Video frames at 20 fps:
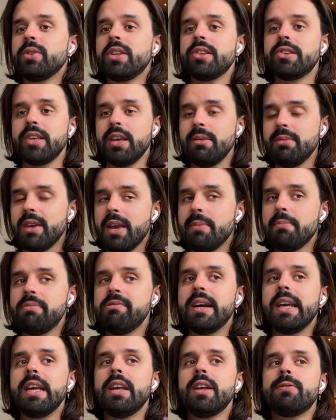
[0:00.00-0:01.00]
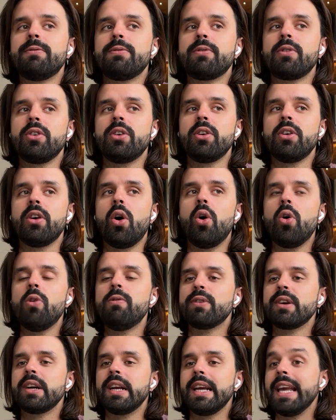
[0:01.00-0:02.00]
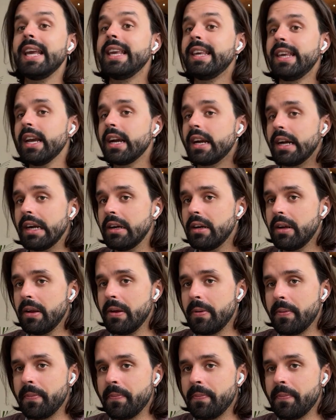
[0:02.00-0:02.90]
with the same gameplay for over a year.